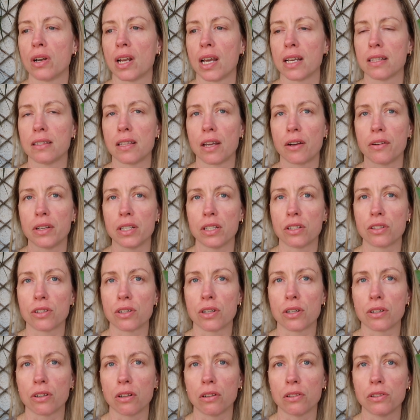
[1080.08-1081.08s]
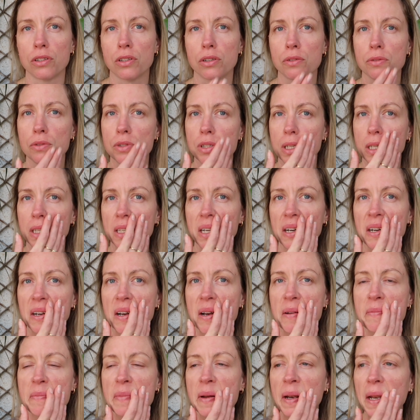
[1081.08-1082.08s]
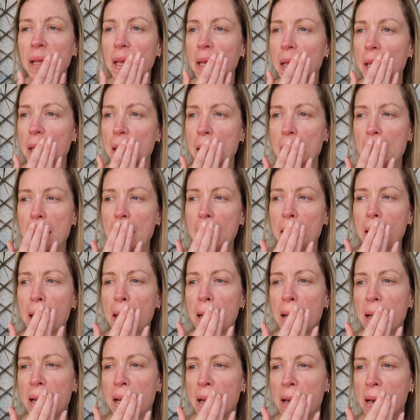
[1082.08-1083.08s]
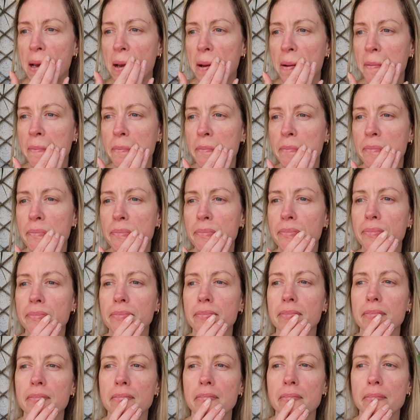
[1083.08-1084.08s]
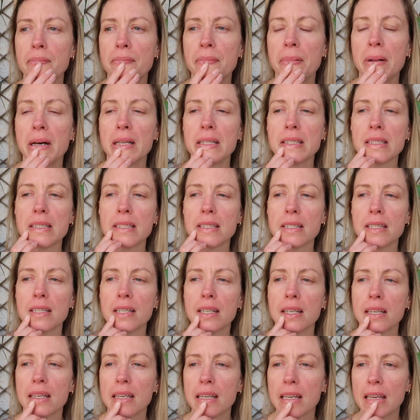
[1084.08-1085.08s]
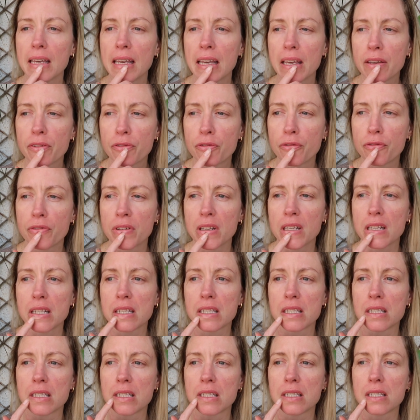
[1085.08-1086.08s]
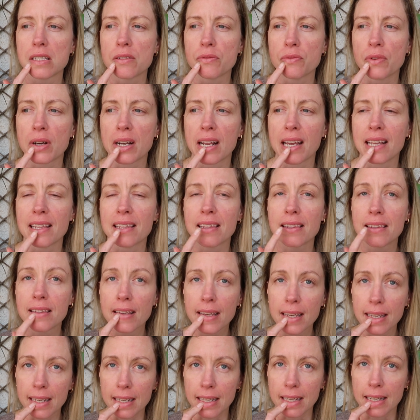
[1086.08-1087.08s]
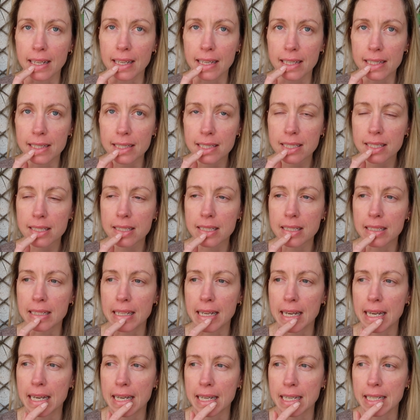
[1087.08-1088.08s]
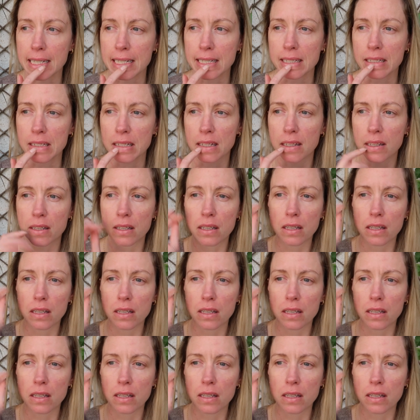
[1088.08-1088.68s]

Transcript: like their internal use in their company. But if it's what I think it is, then